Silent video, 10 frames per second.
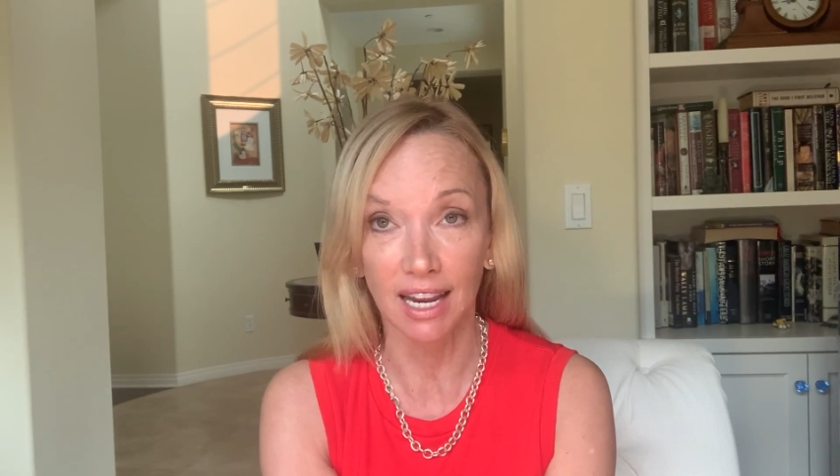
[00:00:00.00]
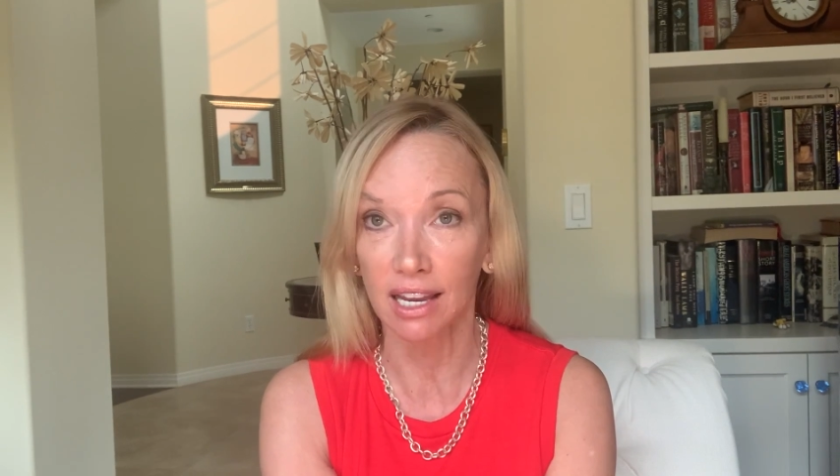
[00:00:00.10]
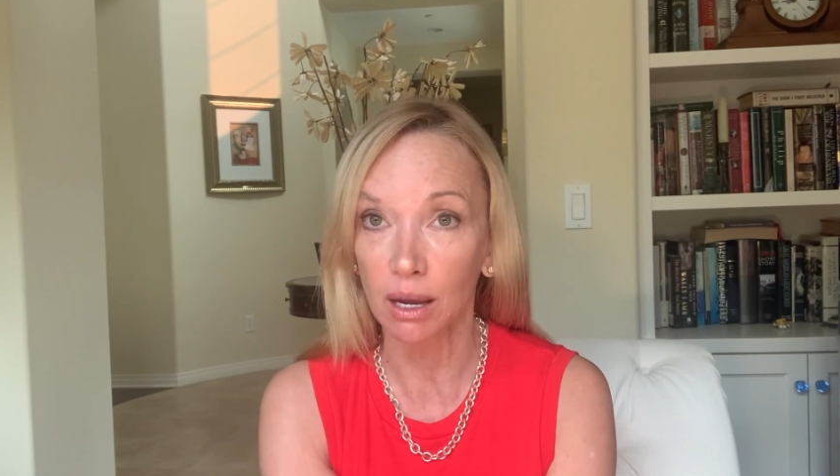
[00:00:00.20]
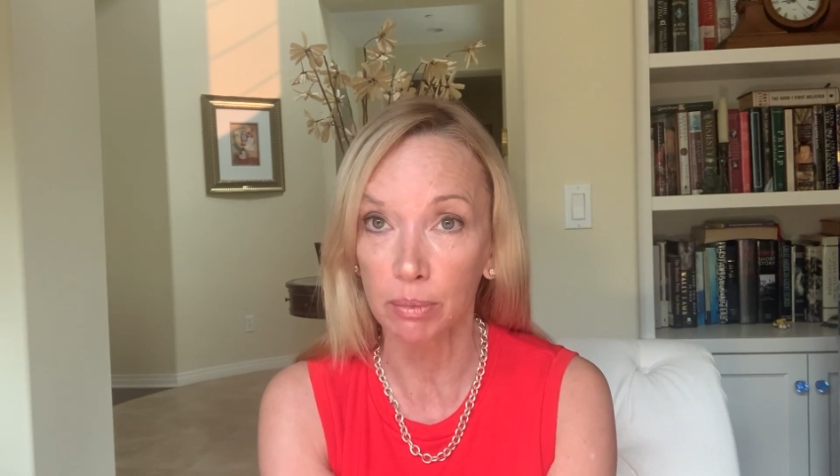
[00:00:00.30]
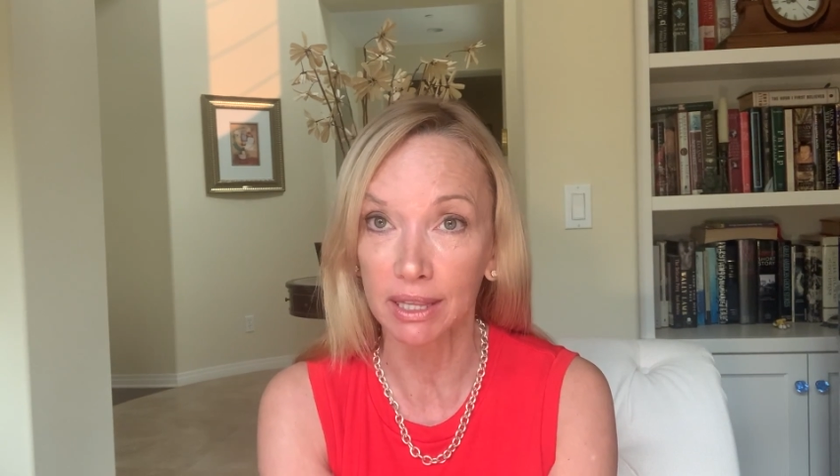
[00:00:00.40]

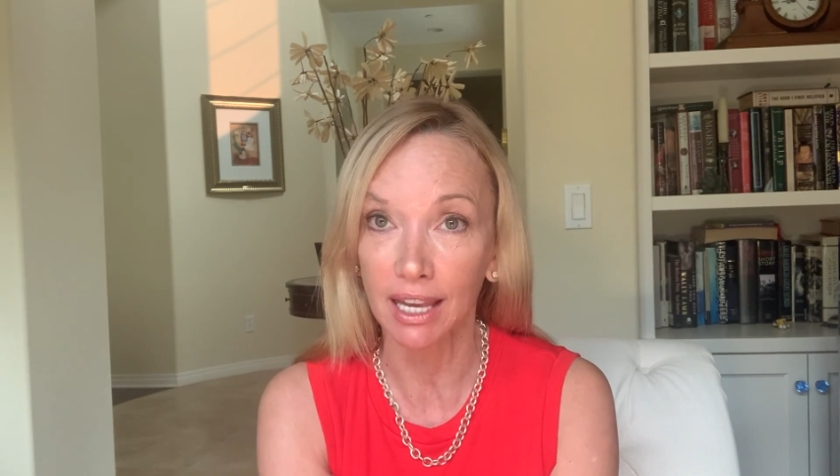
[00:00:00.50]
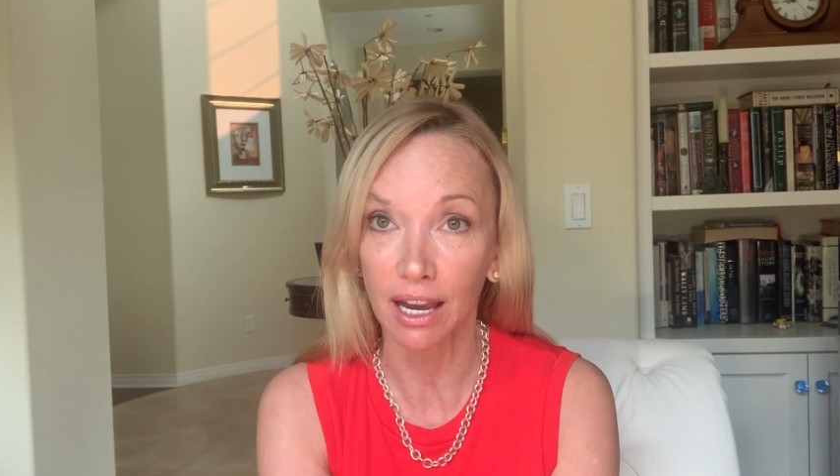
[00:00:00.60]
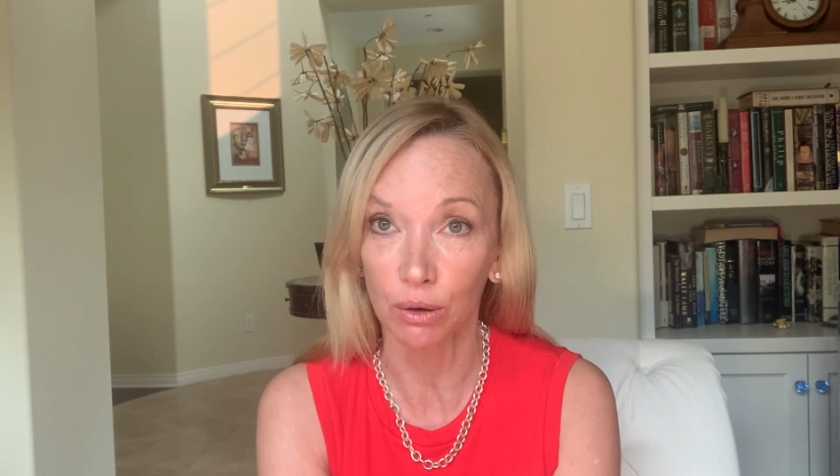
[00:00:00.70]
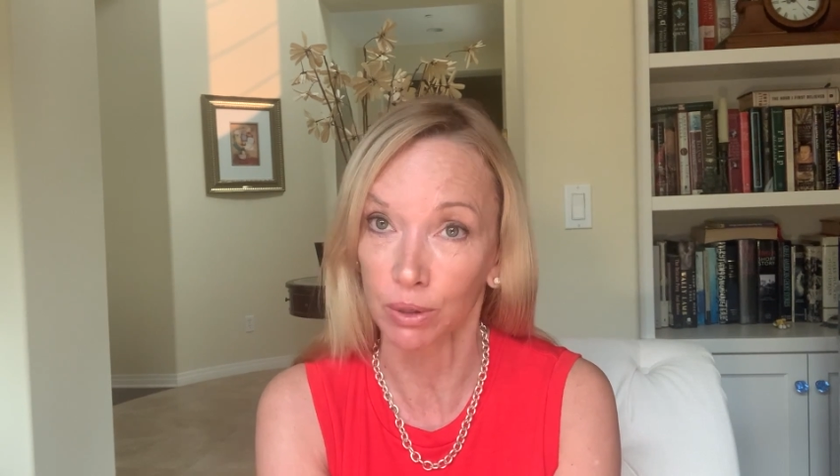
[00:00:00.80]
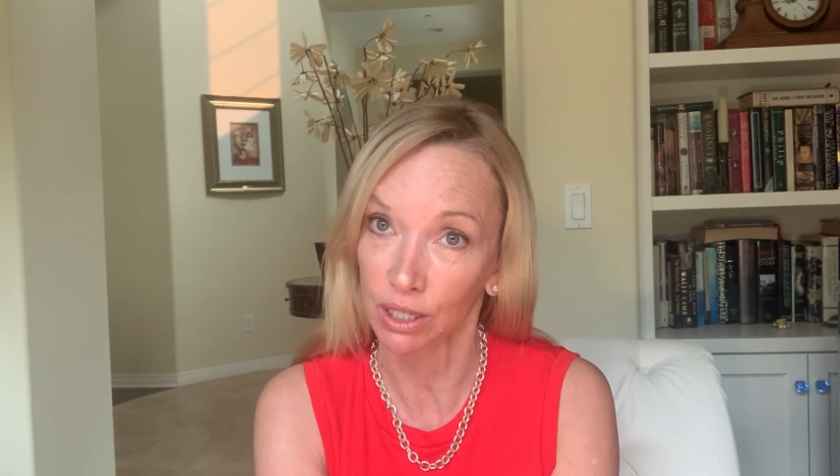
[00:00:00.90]
tied up in the
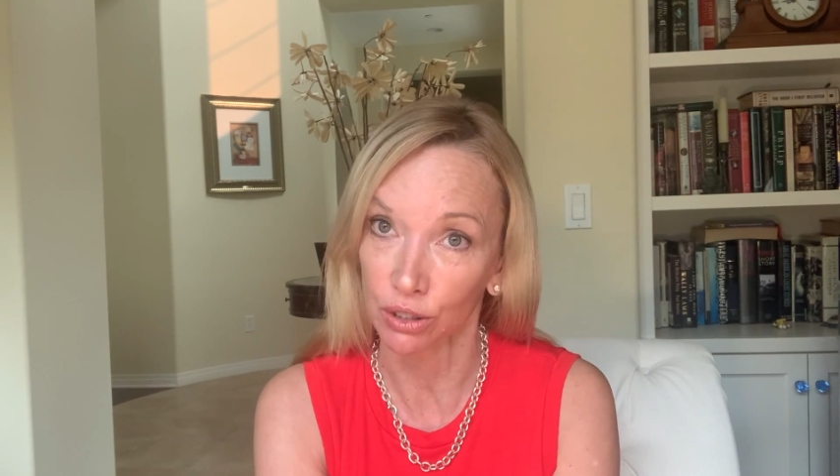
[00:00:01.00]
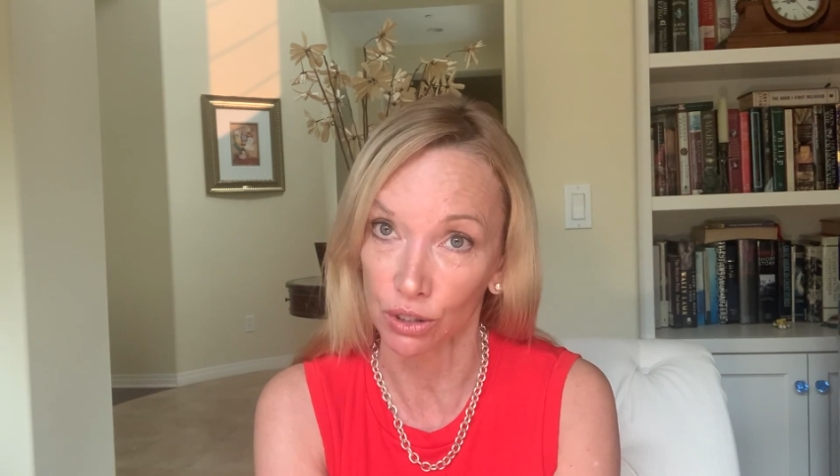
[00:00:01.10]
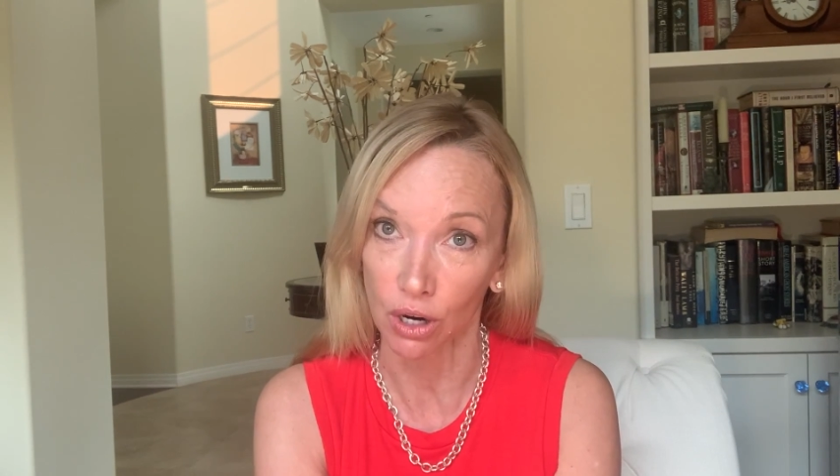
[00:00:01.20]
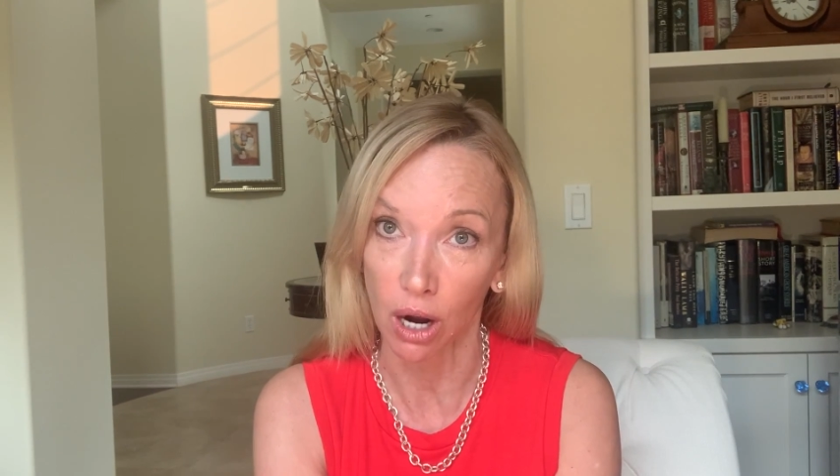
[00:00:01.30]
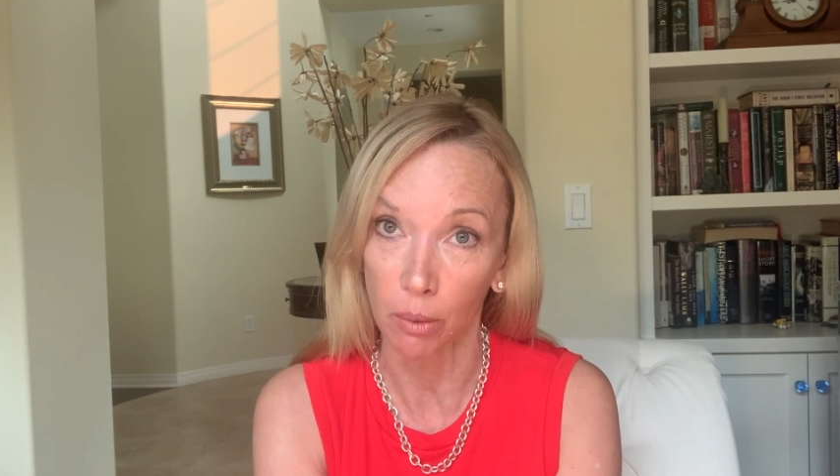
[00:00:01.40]
equity in
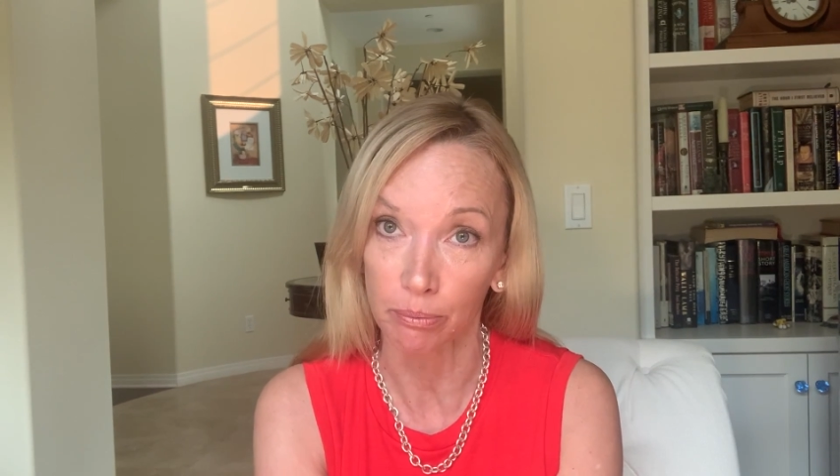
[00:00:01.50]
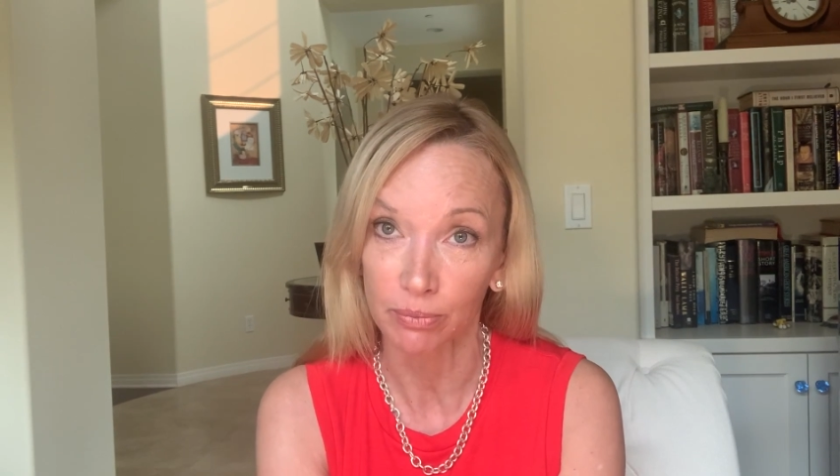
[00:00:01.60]
your home?